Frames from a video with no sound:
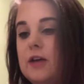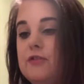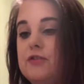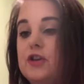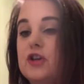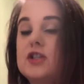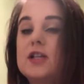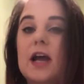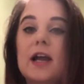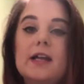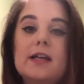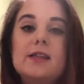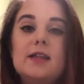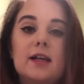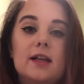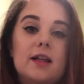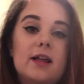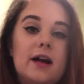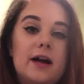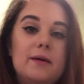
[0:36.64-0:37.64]
if there's
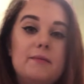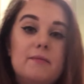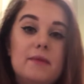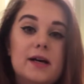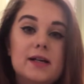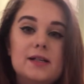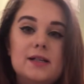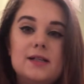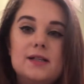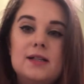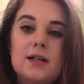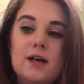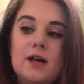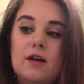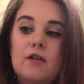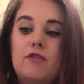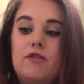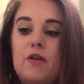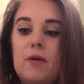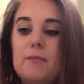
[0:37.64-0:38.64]
anything that I miss
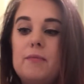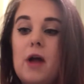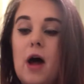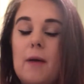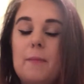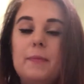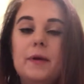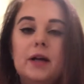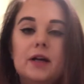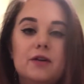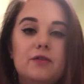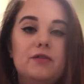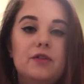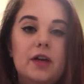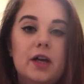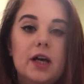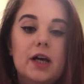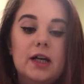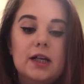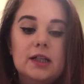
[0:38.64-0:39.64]
from not being a
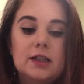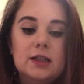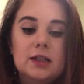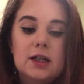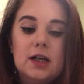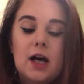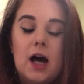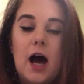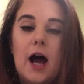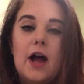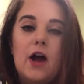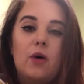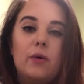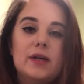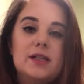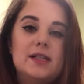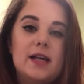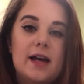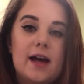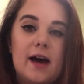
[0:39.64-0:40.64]
vegan, I
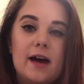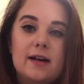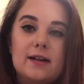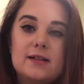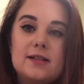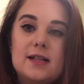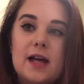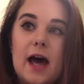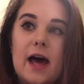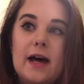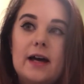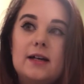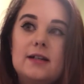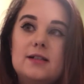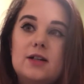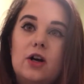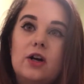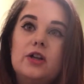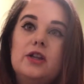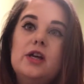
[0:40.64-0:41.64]
always say eggs.
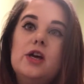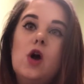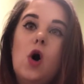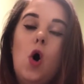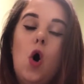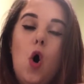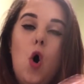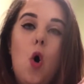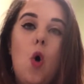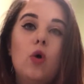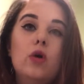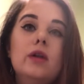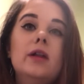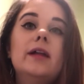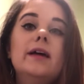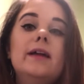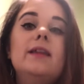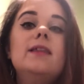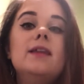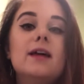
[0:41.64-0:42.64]
Eggs are the
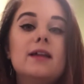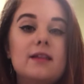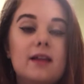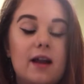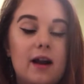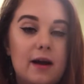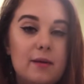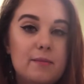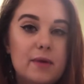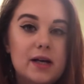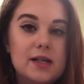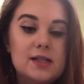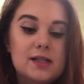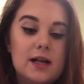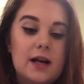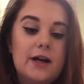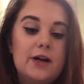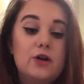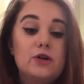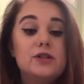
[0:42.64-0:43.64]
only thing that I miss.
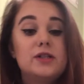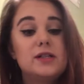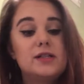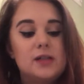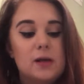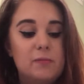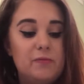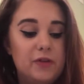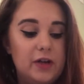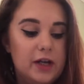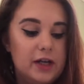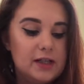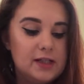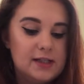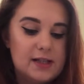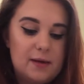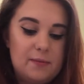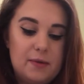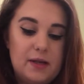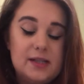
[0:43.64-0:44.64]
And I know to some
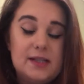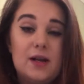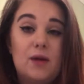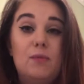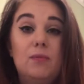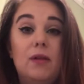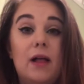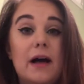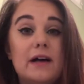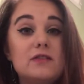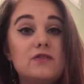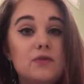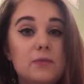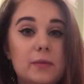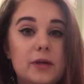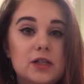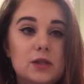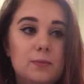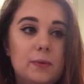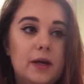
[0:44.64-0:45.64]
vegans that may sound
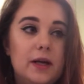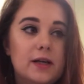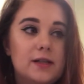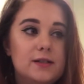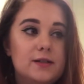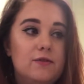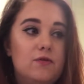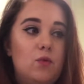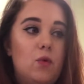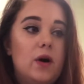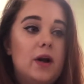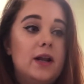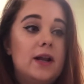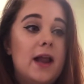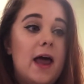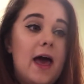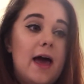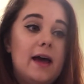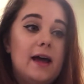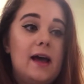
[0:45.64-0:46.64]
blasphemous because of what
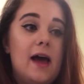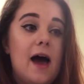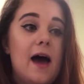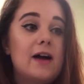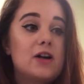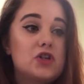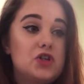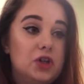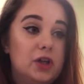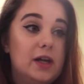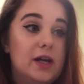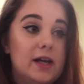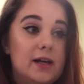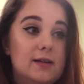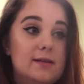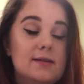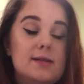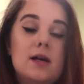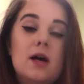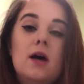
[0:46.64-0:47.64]
an egg actually
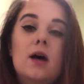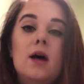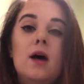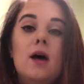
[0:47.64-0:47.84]
is,